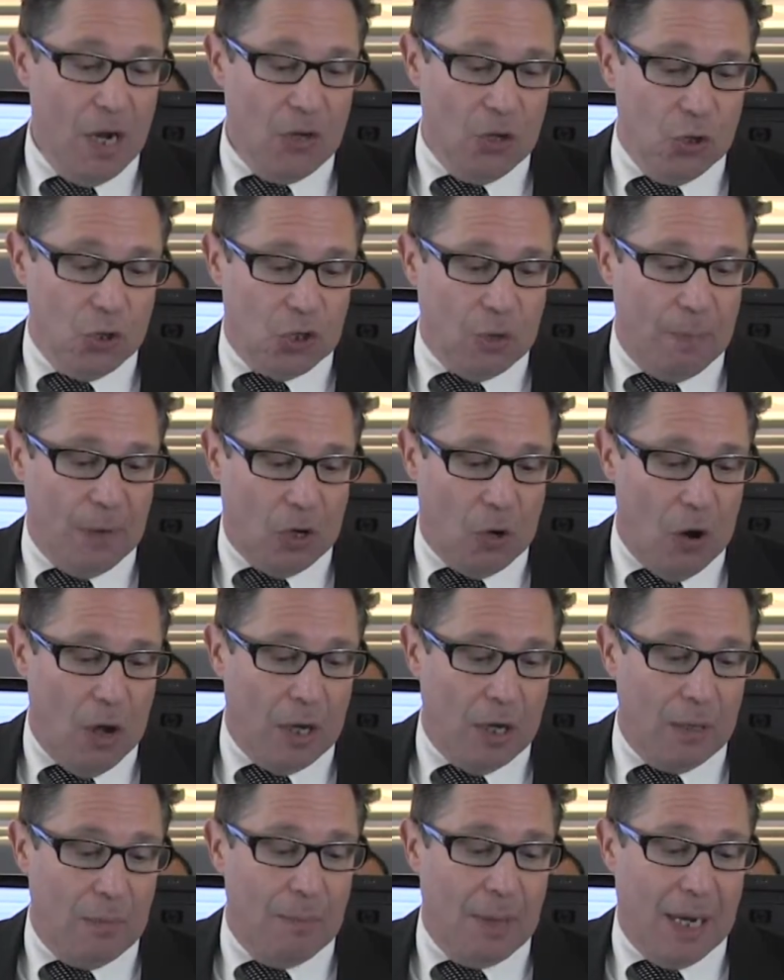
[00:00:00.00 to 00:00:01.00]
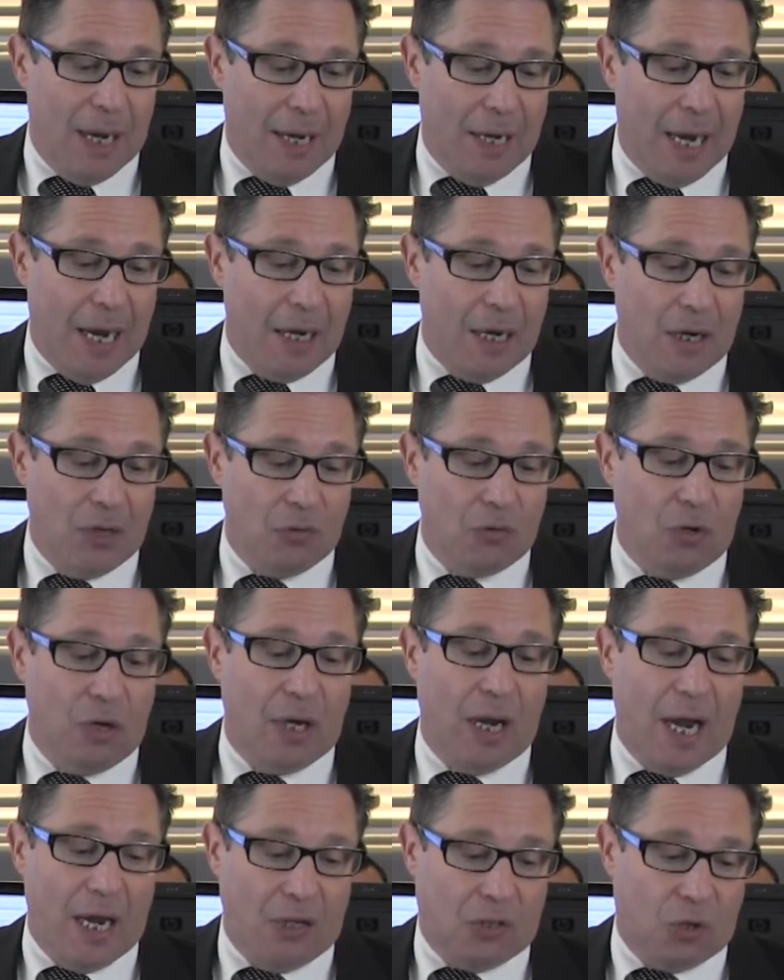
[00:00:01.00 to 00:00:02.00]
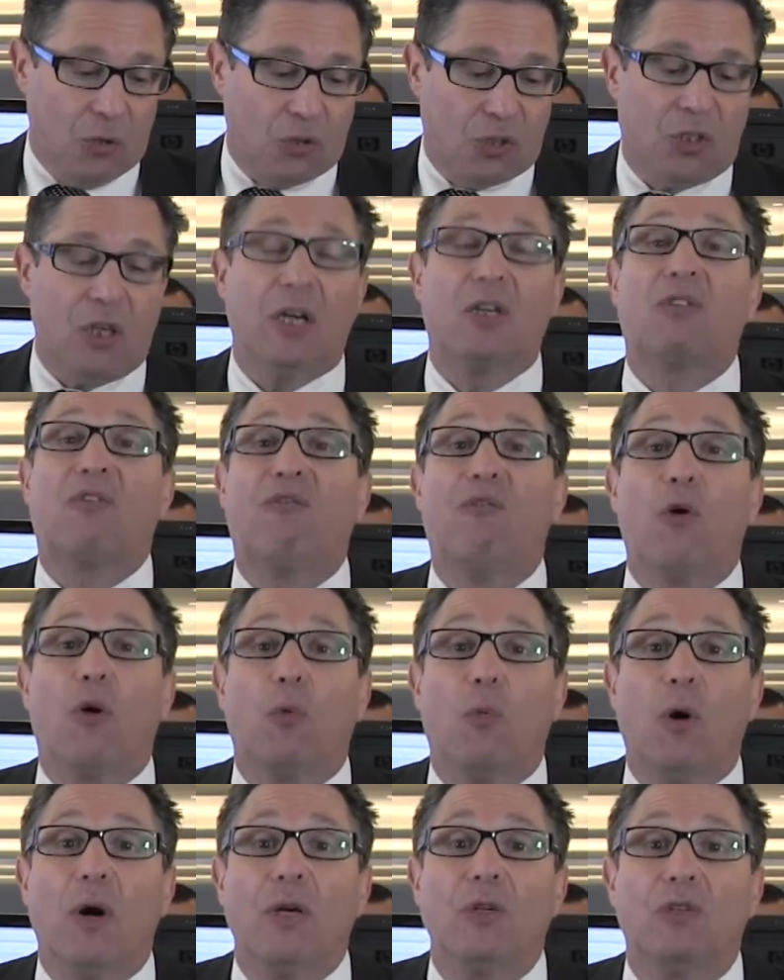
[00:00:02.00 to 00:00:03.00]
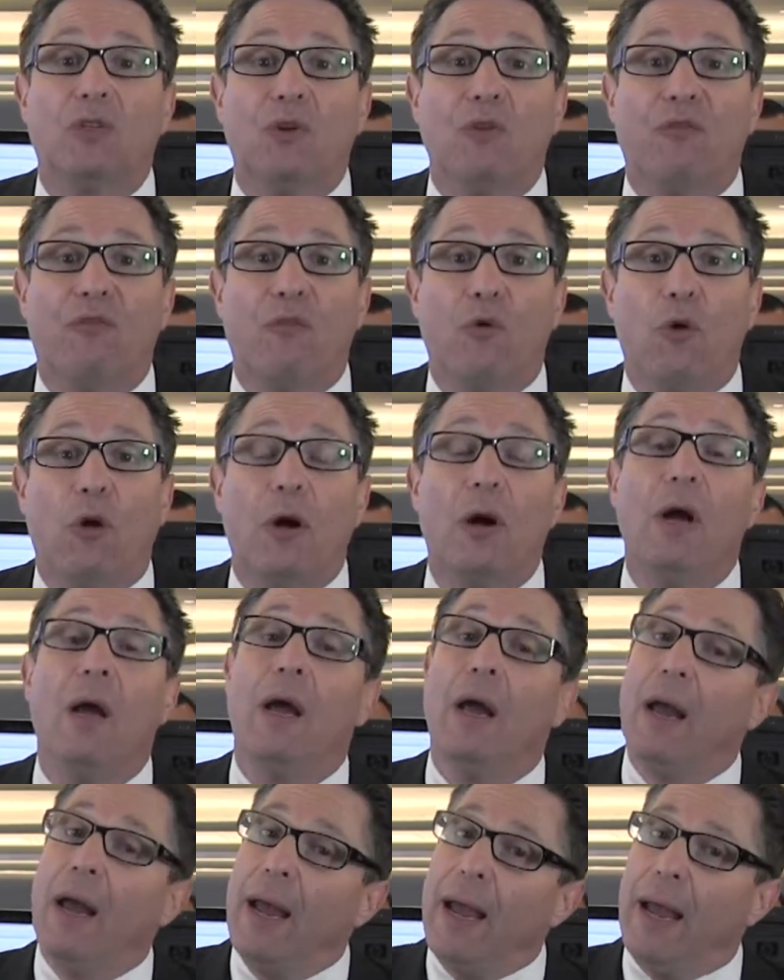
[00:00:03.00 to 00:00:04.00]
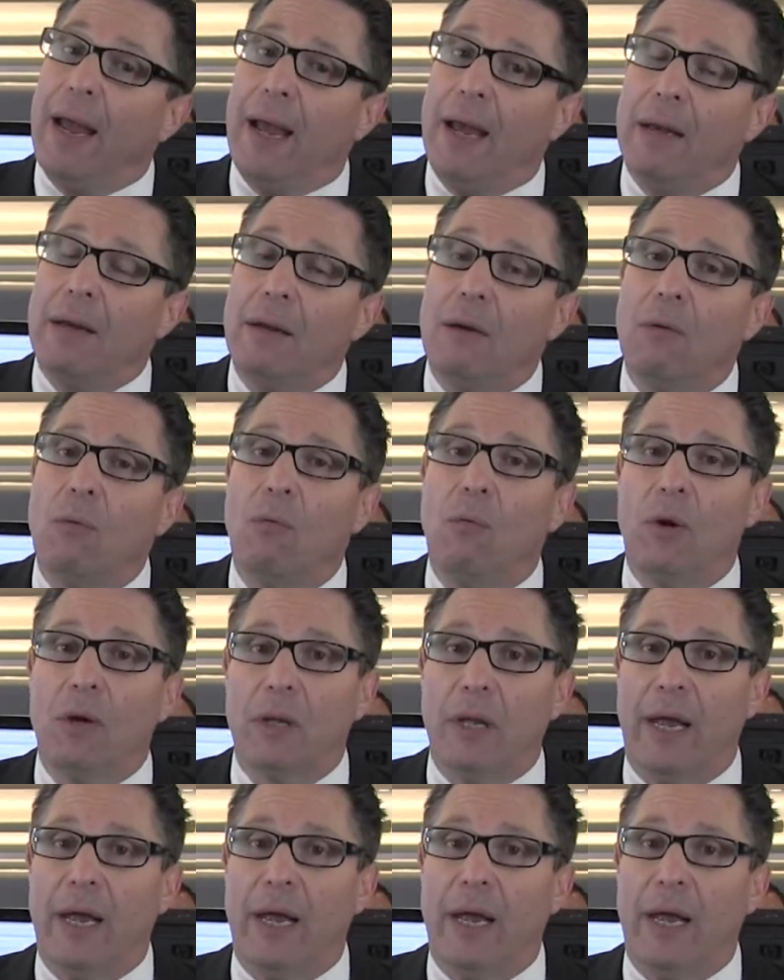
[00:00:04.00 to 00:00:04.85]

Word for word: You should be calling me at 800-826-4124. And one